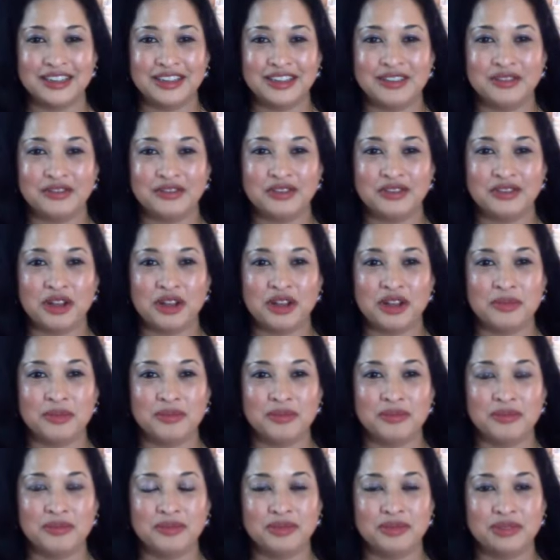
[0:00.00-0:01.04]

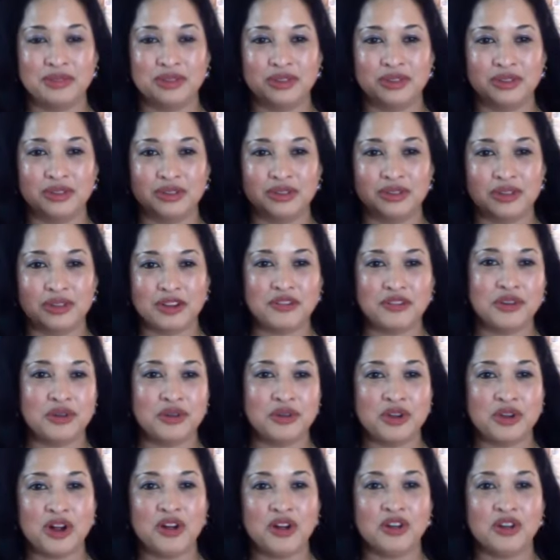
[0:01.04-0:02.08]
from whatever you
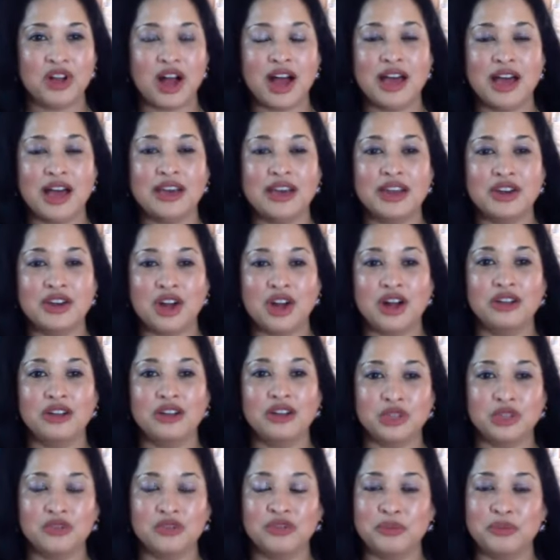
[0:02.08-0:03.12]
call God and
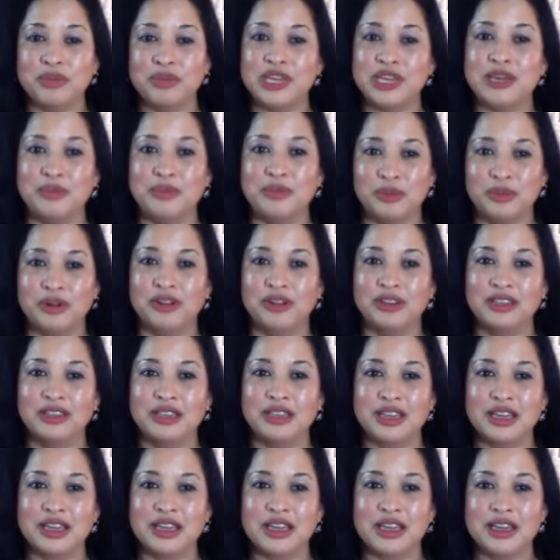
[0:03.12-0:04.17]
also from people
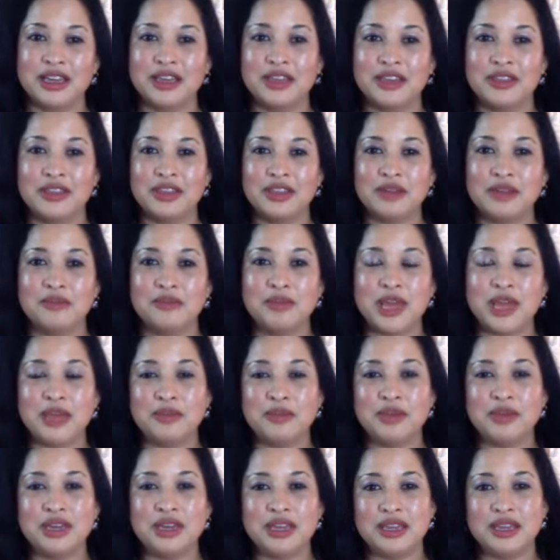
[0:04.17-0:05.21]
than
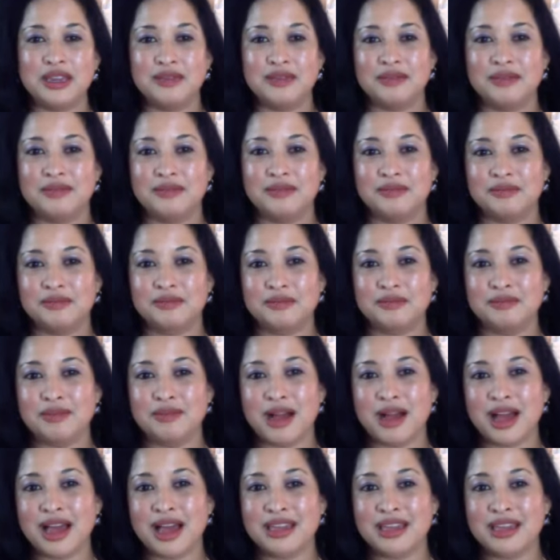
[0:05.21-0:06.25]
maybe
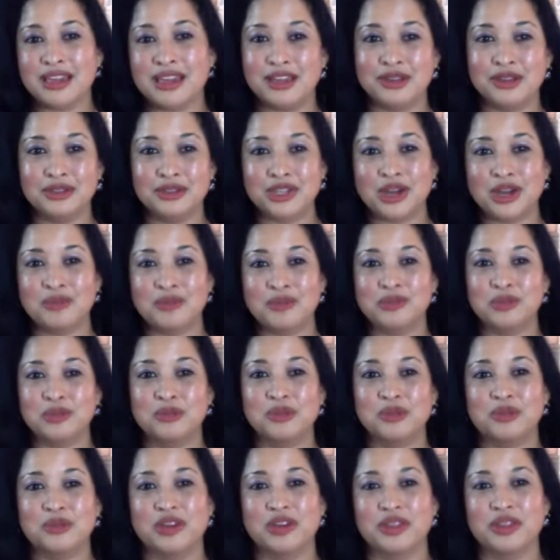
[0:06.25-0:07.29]
my ego's
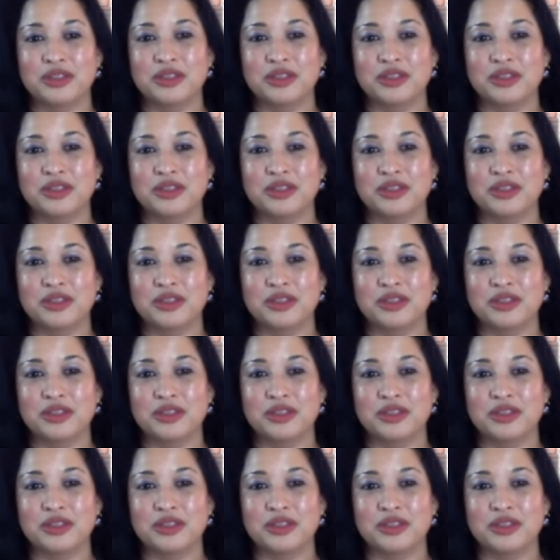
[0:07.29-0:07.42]
comfortable with.